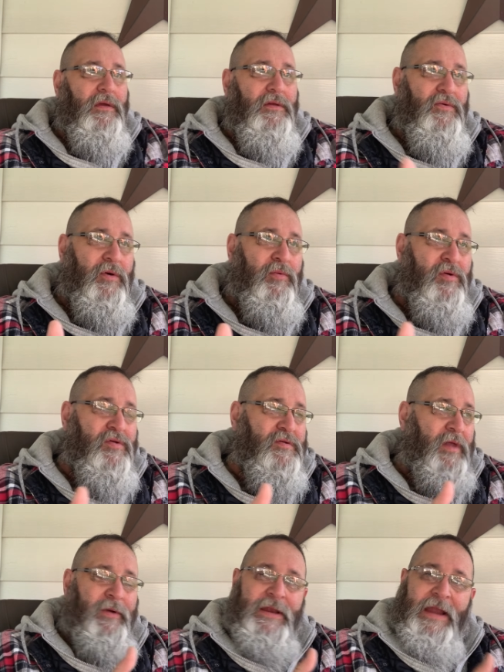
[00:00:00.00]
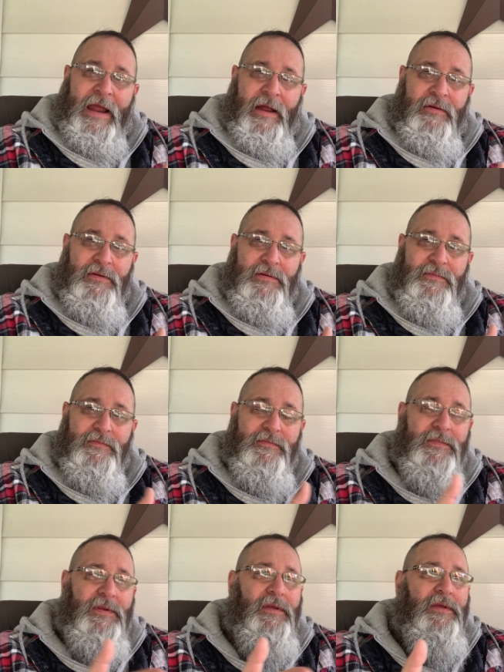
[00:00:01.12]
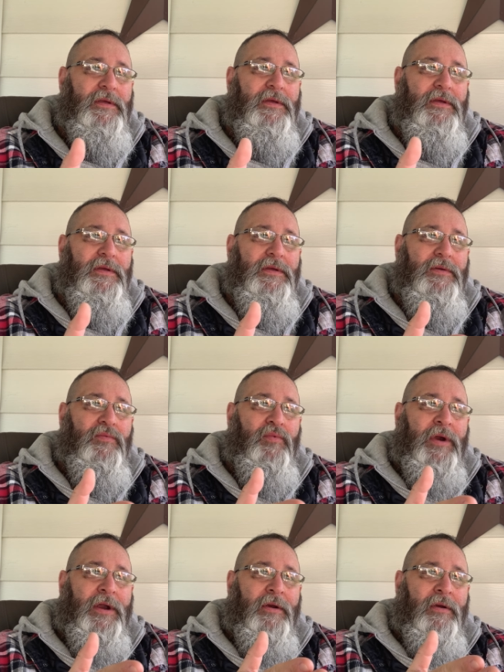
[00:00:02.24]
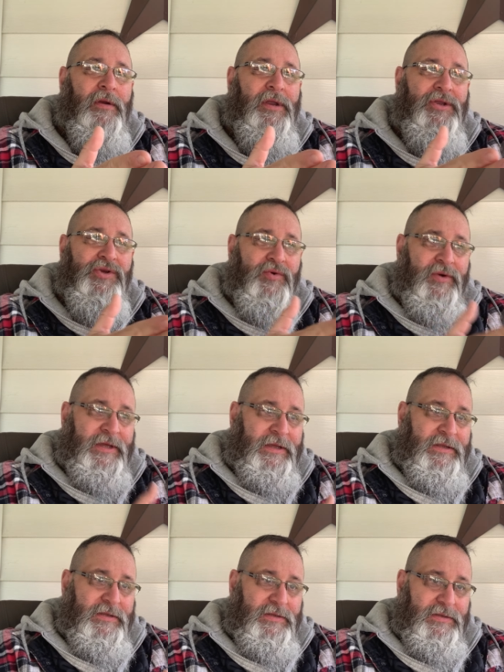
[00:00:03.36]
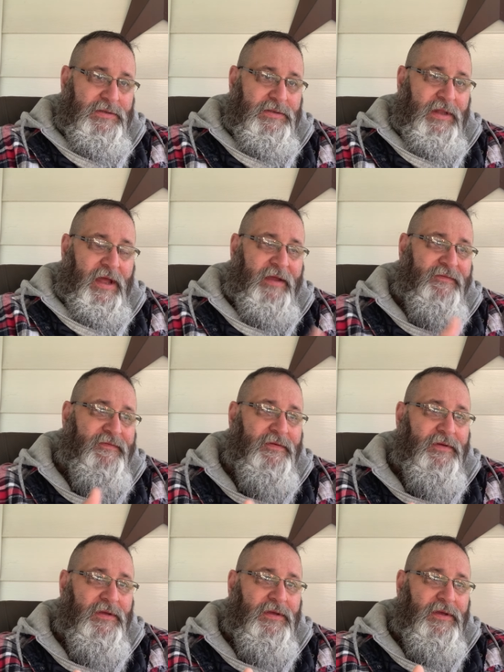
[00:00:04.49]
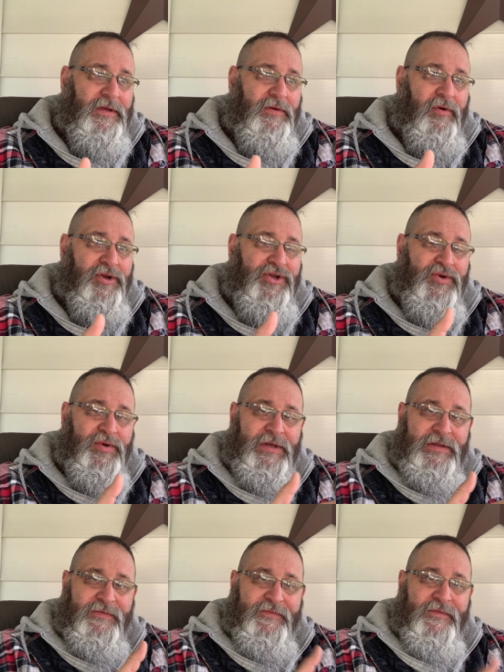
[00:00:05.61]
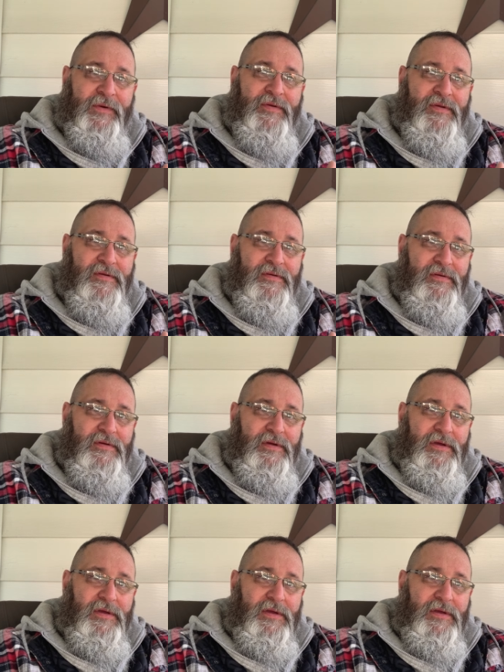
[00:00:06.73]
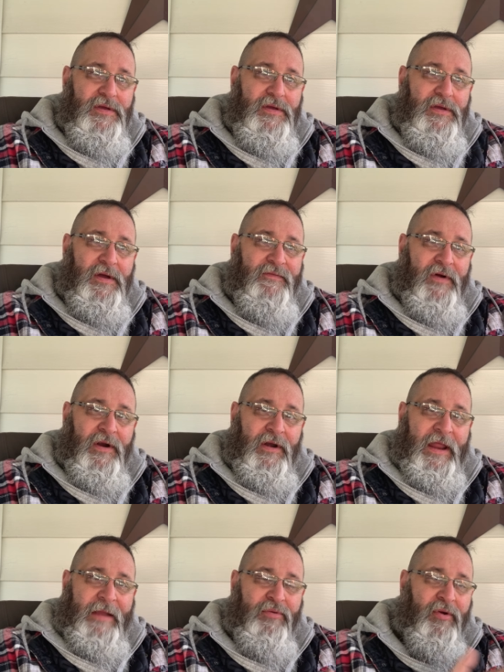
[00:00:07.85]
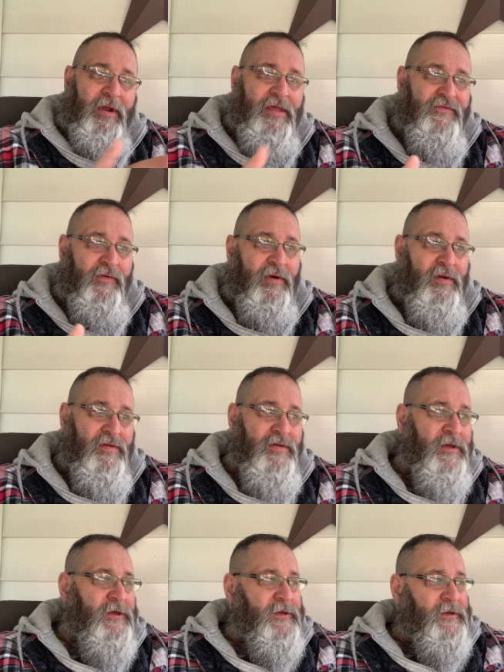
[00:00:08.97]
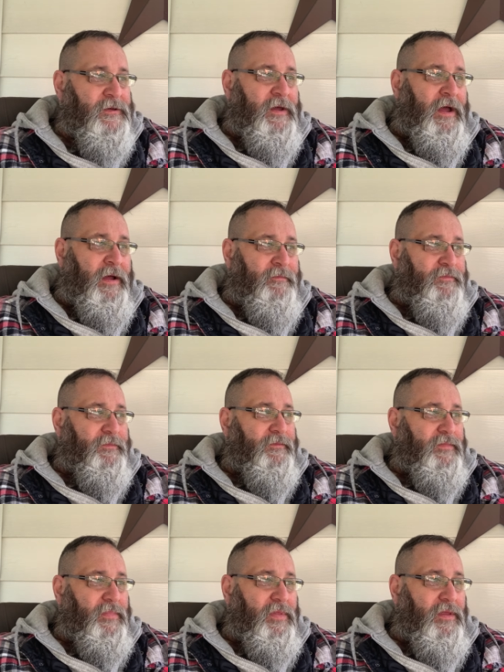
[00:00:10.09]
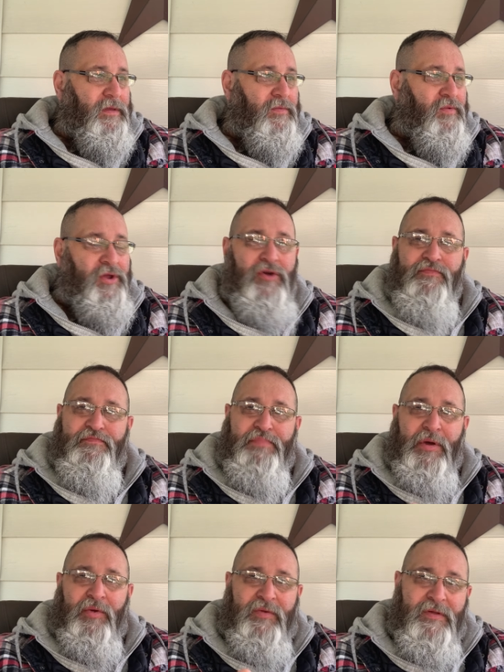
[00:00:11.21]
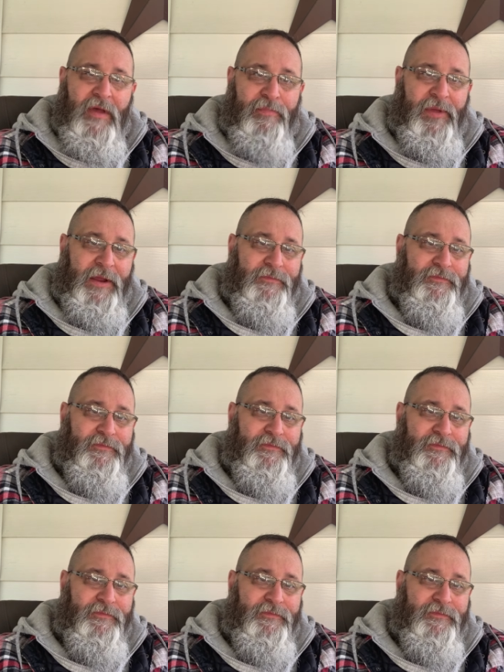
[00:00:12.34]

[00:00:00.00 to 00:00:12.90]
to where we're slowing down. We're enjoying life. We're enjoying the fruits of our labor. As far as um, when you build something,